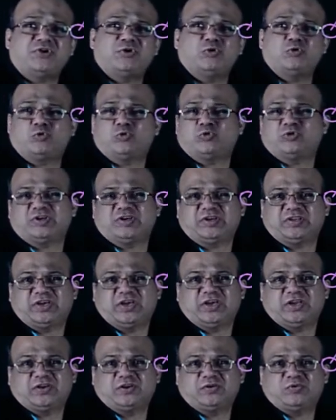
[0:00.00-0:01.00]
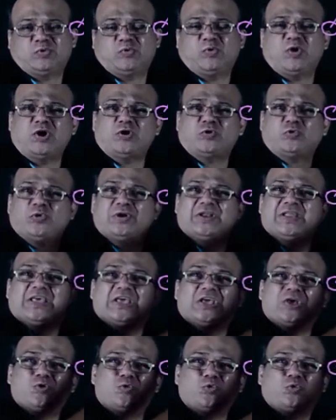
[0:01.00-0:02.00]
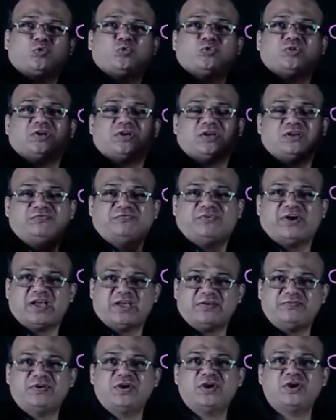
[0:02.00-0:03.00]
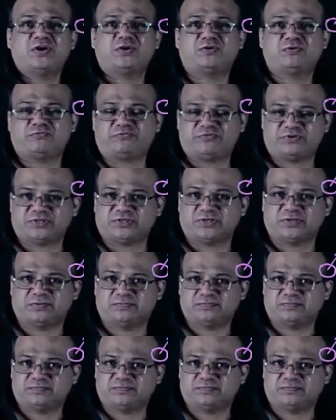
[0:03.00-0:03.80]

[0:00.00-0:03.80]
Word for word: U238, you want only U235 to fission.